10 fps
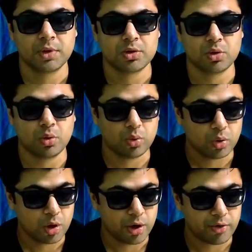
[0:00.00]

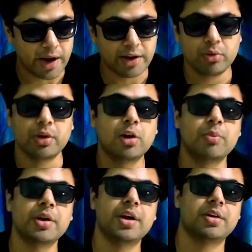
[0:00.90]
So try to
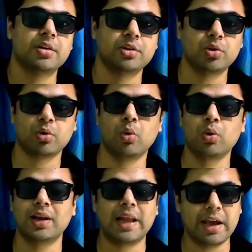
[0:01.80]
illuminate your
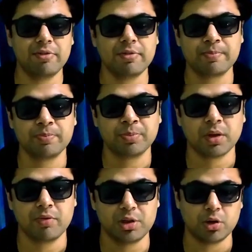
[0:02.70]
own life
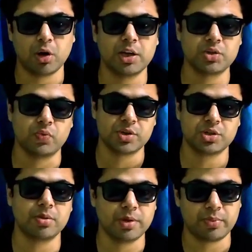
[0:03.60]
with knowledge,
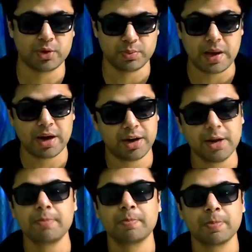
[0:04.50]
wisdom and prosperity.